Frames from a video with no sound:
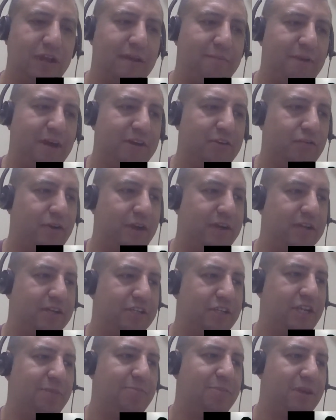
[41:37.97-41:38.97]
And I'm not trying to
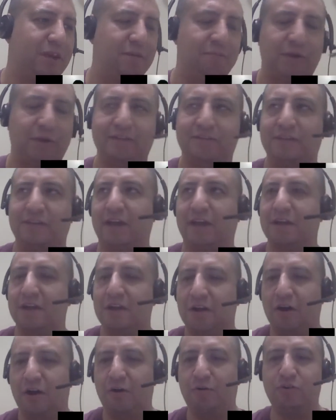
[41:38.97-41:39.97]
cheapen it by say,
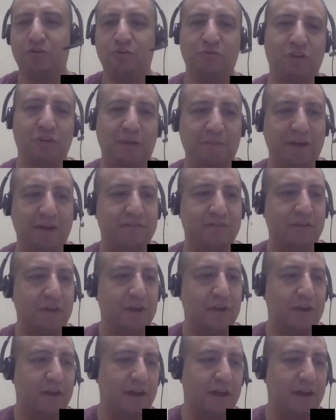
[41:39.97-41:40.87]
oh, do gimmicks.